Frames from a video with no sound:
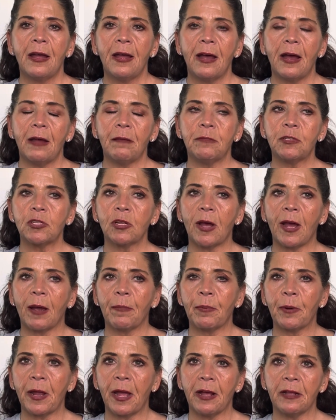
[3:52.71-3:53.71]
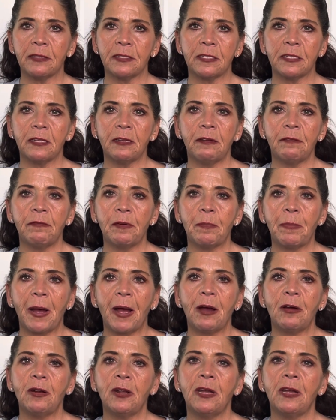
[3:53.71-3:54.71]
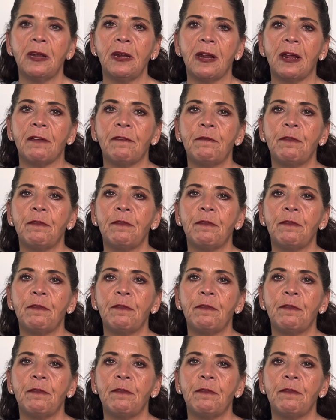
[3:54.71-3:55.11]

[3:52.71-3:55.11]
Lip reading: I'm so apprehensive about it and